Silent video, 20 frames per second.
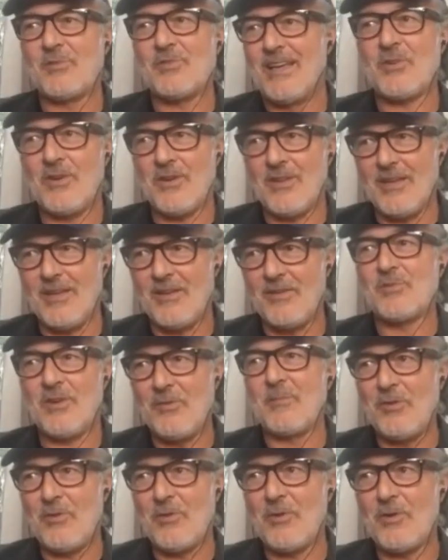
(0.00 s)
Started out in
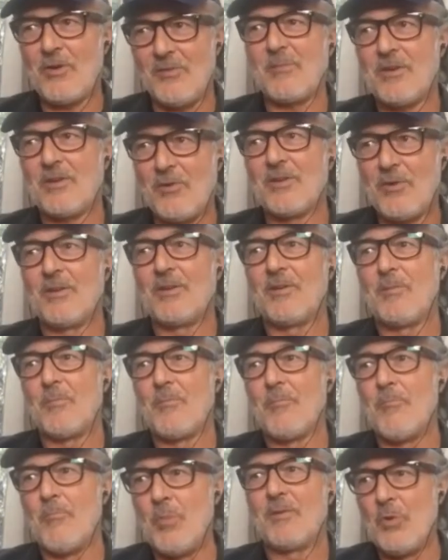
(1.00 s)
New York,
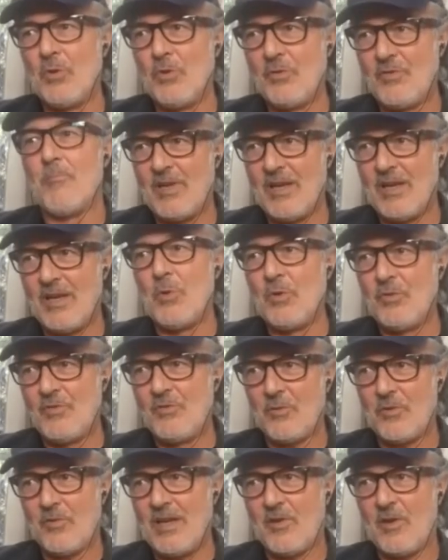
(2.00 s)
moved down
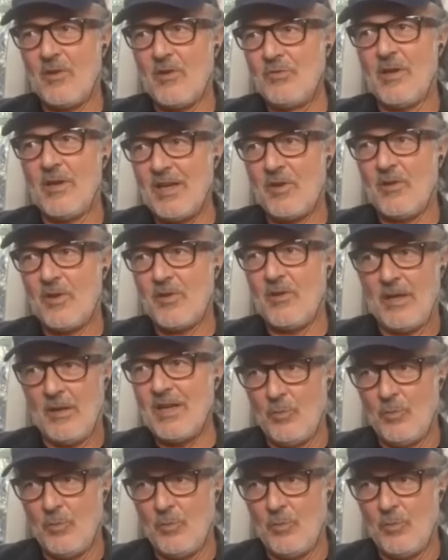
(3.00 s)
to North Carolina.